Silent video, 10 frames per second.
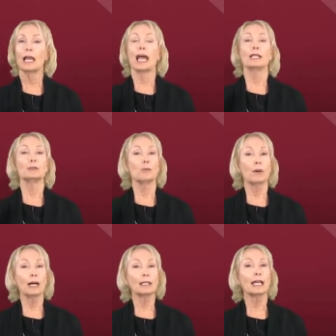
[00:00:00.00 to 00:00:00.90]
as
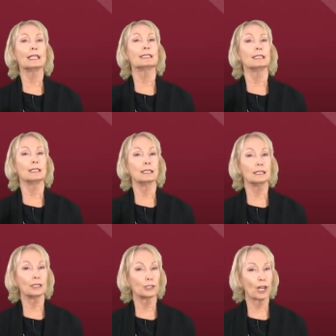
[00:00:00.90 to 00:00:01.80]
well as the
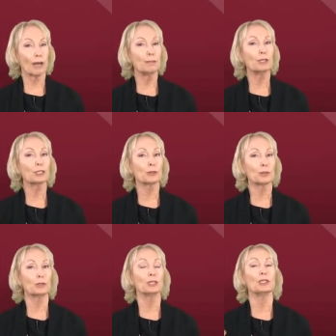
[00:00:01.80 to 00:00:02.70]
job
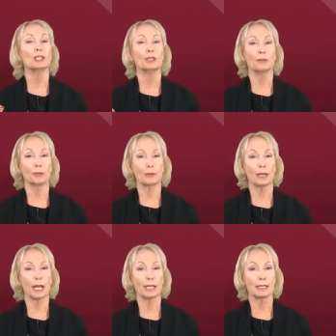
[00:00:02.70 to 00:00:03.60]
descriptions that you
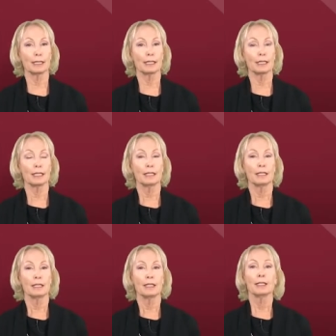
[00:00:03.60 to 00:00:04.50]
create.
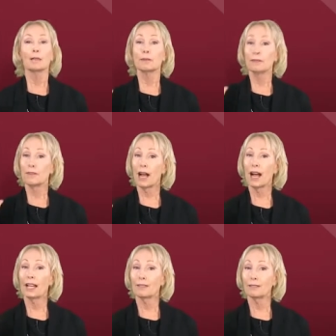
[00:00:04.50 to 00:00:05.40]
Number five,